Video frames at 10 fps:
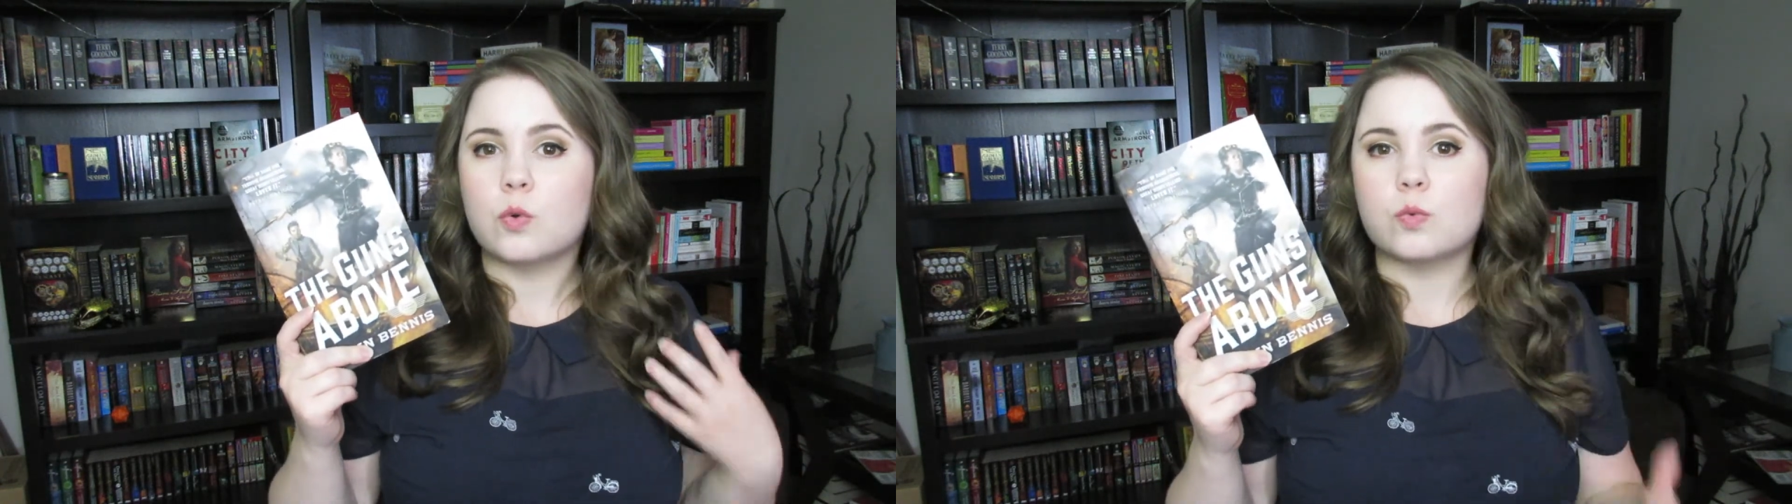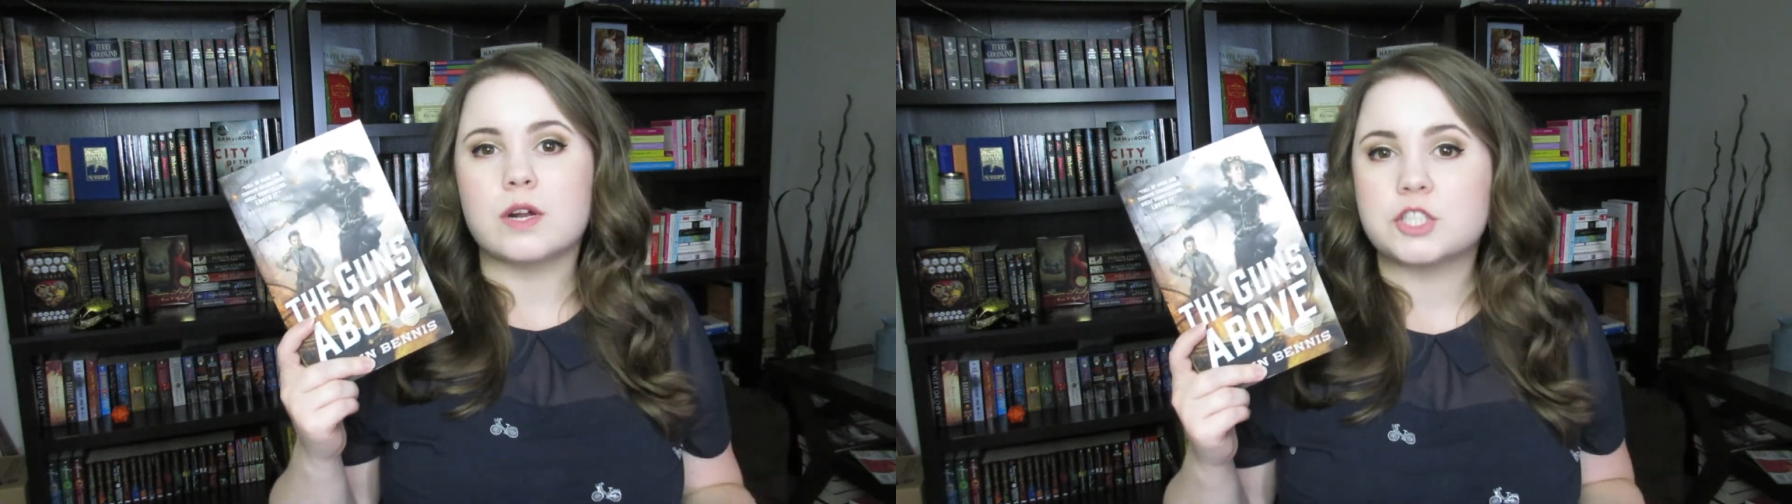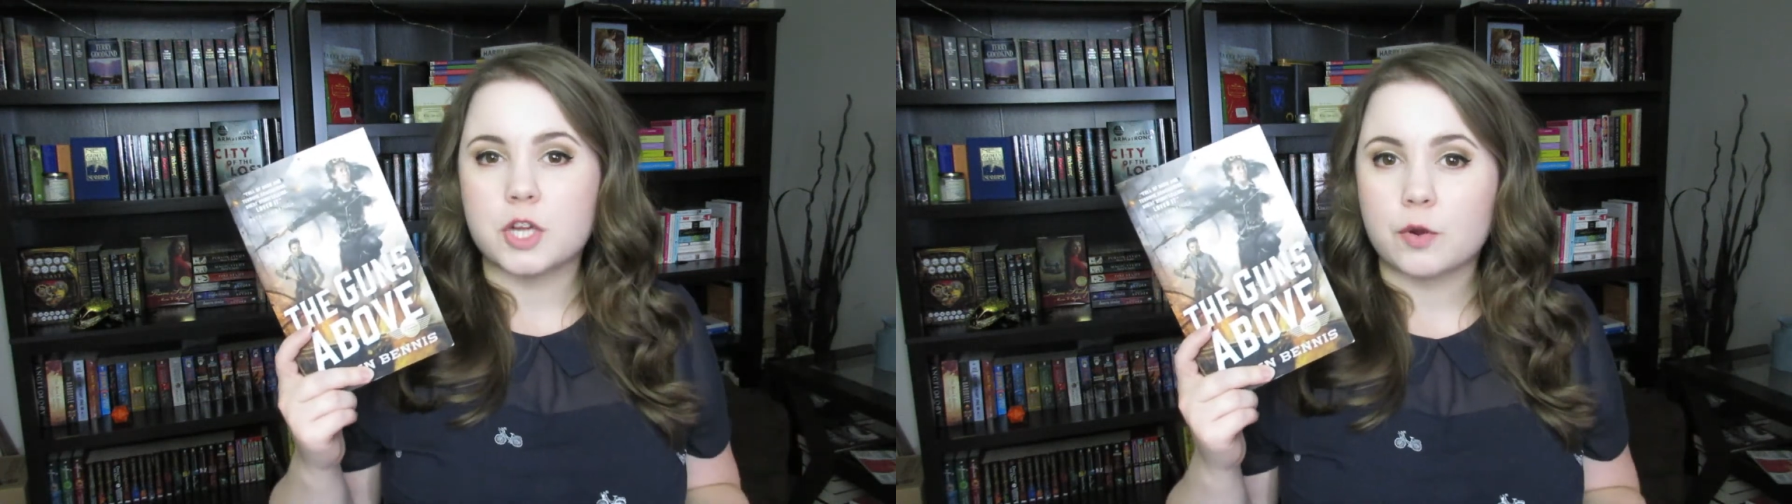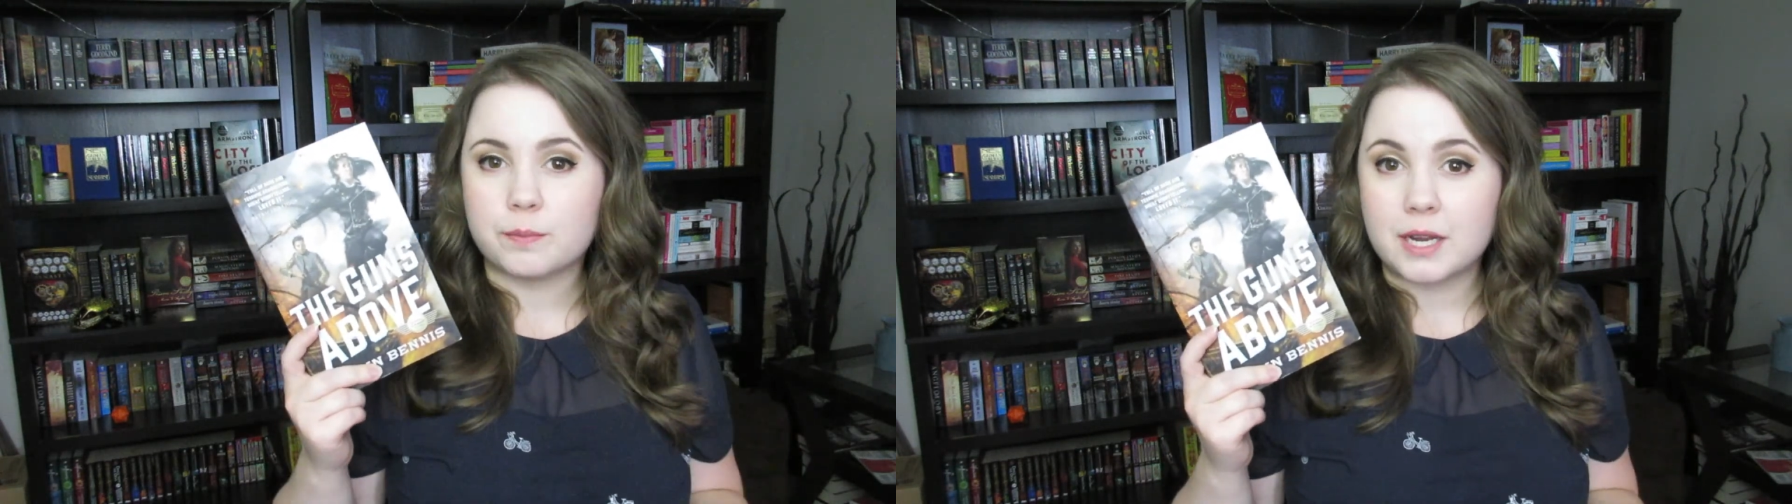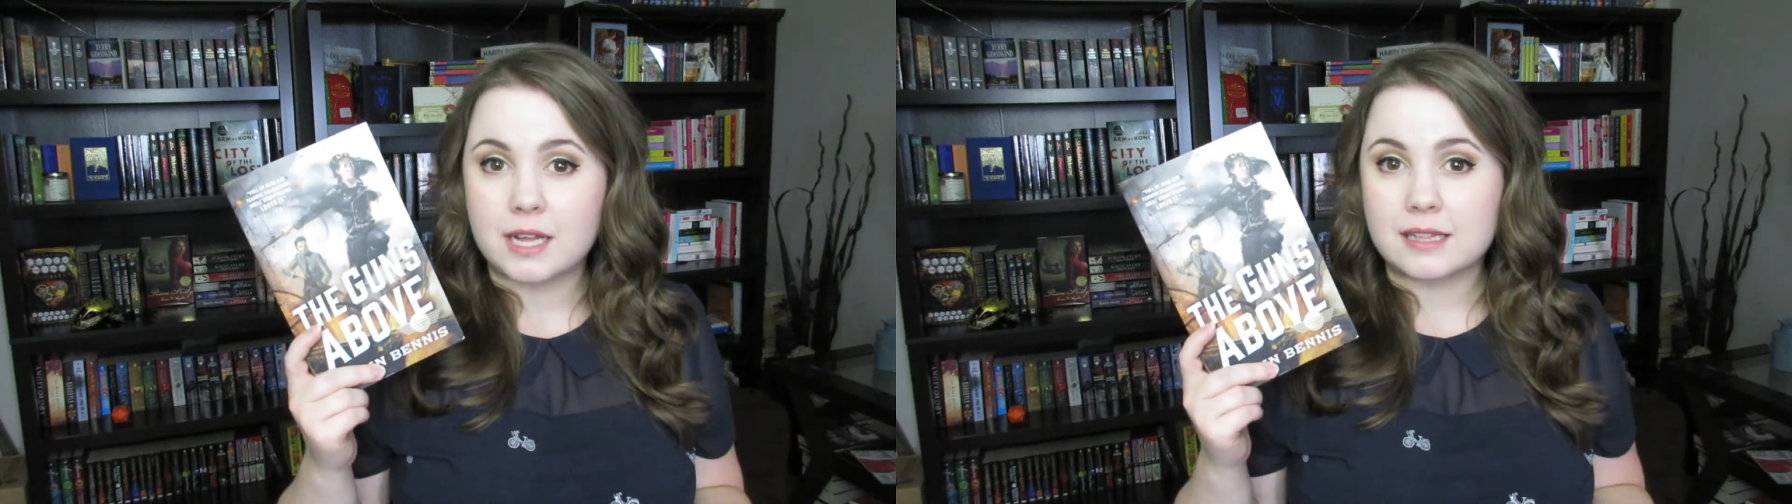rush out
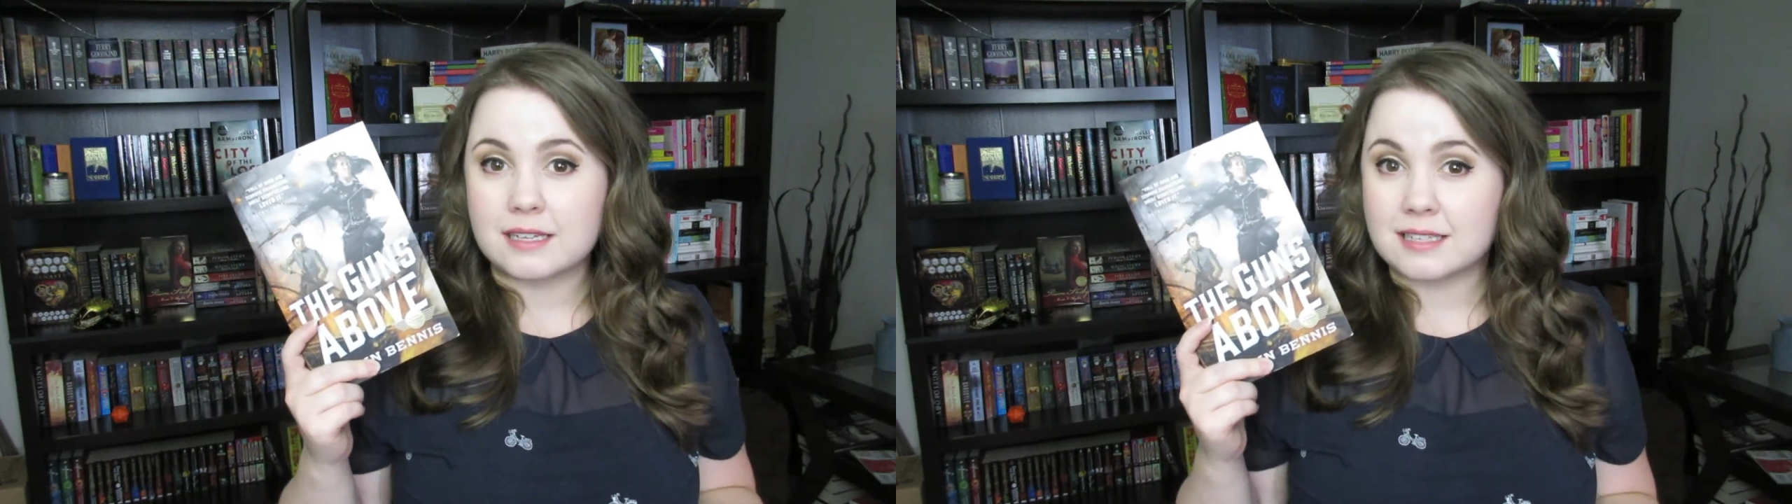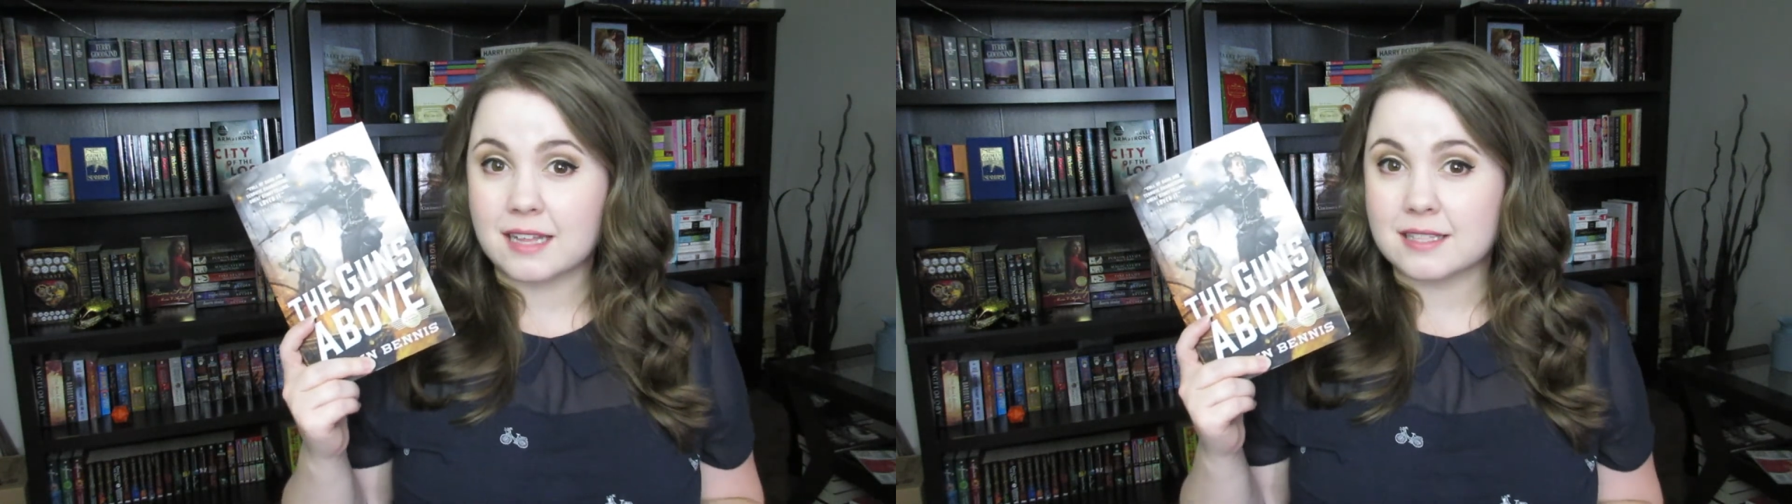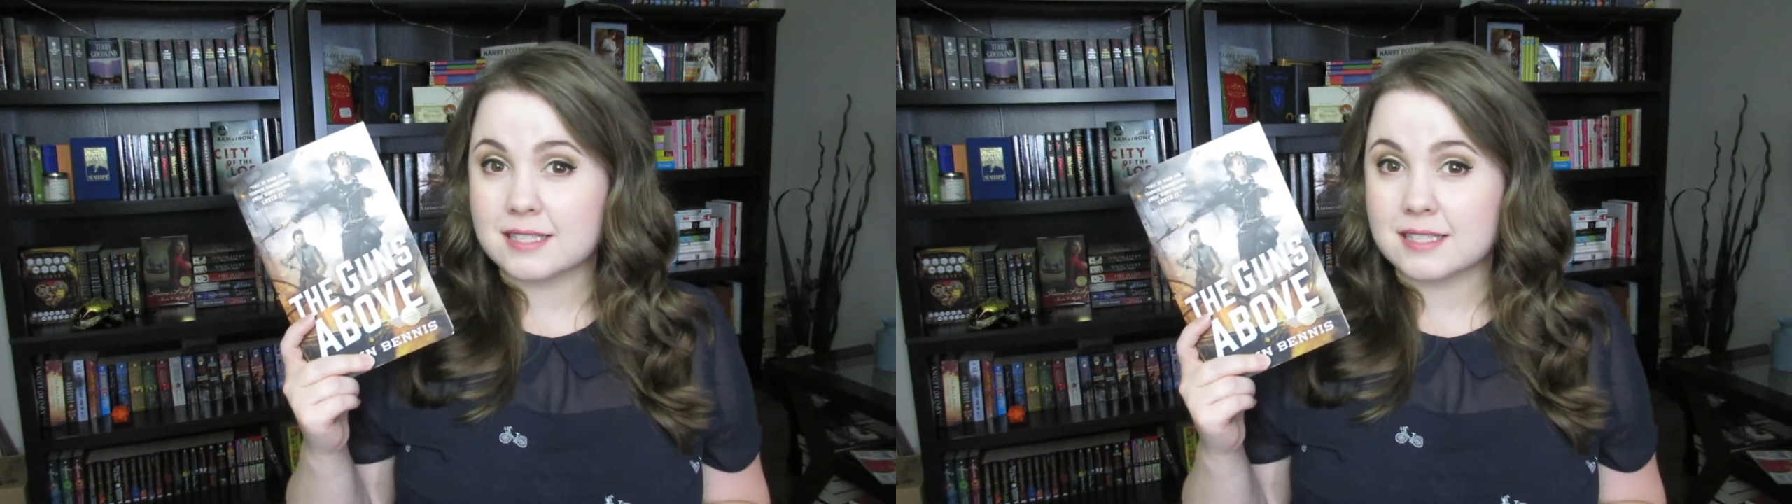immediately to get the